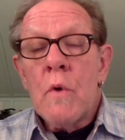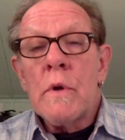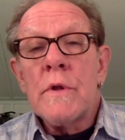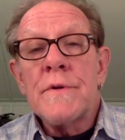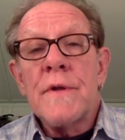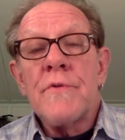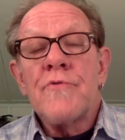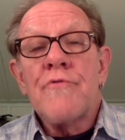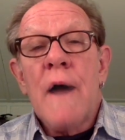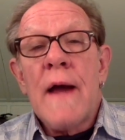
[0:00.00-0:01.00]
We looked at
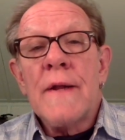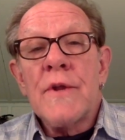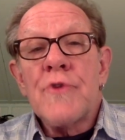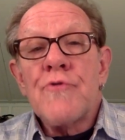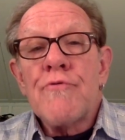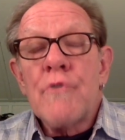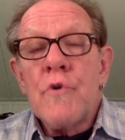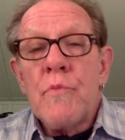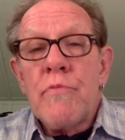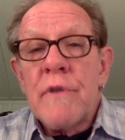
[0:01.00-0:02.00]
tried and
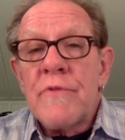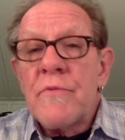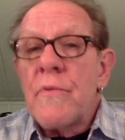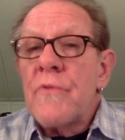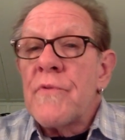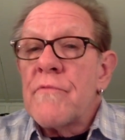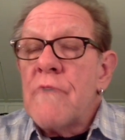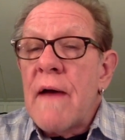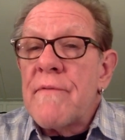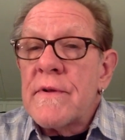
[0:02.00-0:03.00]
true principles of
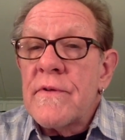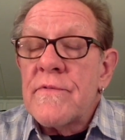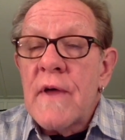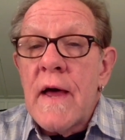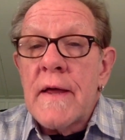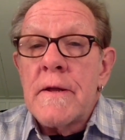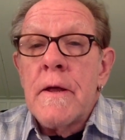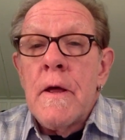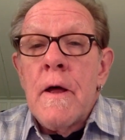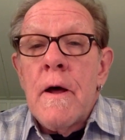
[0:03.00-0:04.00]
graphic design
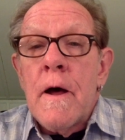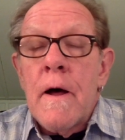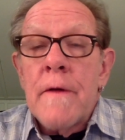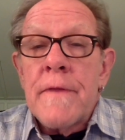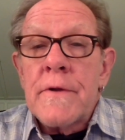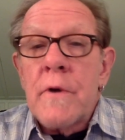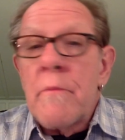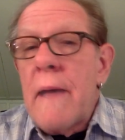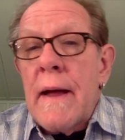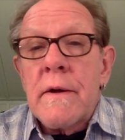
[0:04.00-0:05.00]
that go
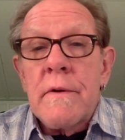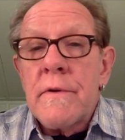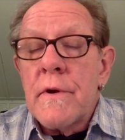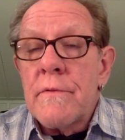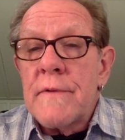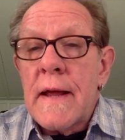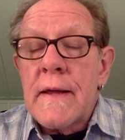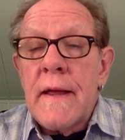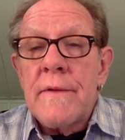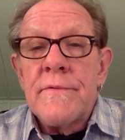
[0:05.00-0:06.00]
back,
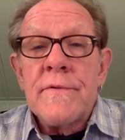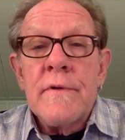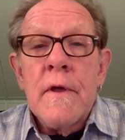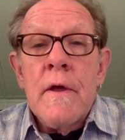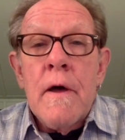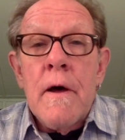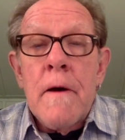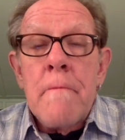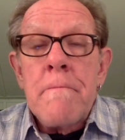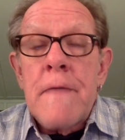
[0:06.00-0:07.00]
decades.
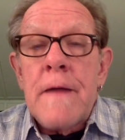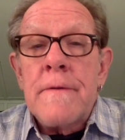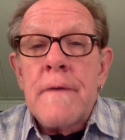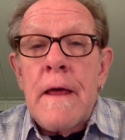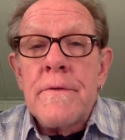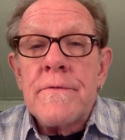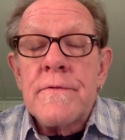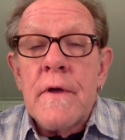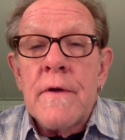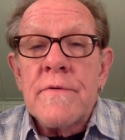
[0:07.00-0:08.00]
That, as
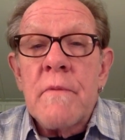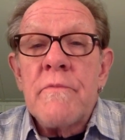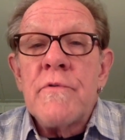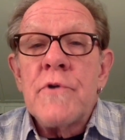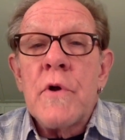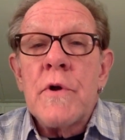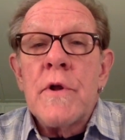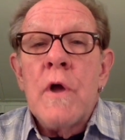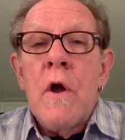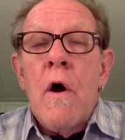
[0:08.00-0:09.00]
some of you noted,
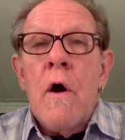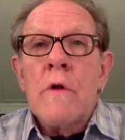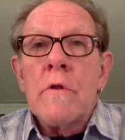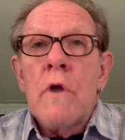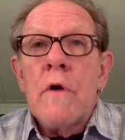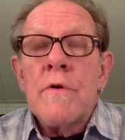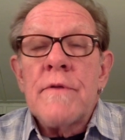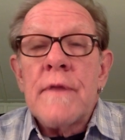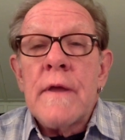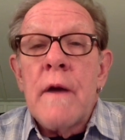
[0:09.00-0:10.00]
are
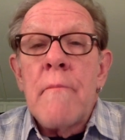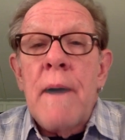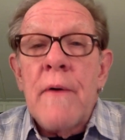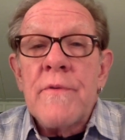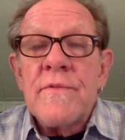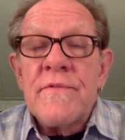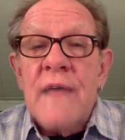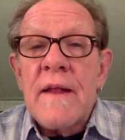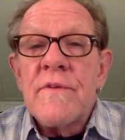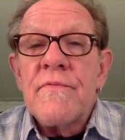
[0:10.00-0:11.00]
largely about
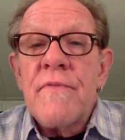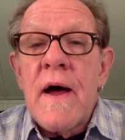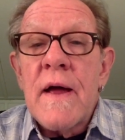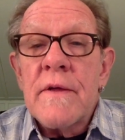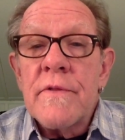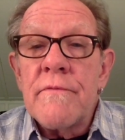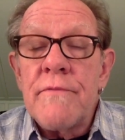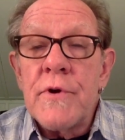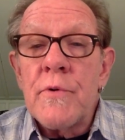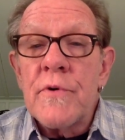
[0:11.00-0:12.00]
satisfying the
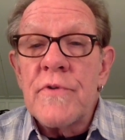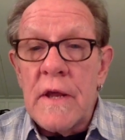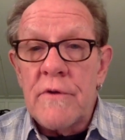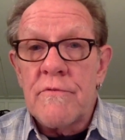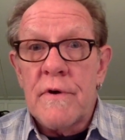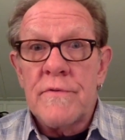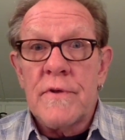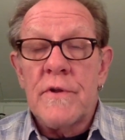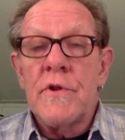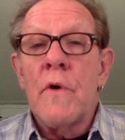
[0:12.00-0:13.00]
viewer's interest
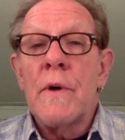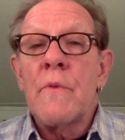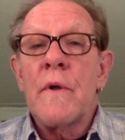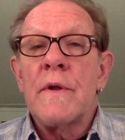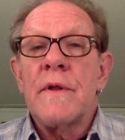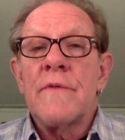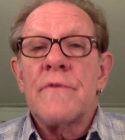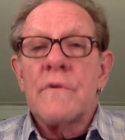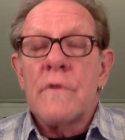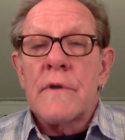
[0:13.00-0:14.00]
in knowing what it is
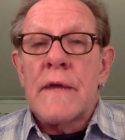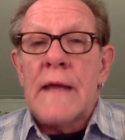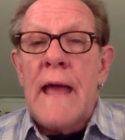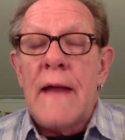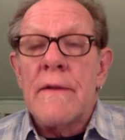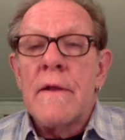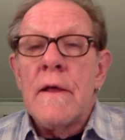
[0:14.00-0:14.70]
they're looking at,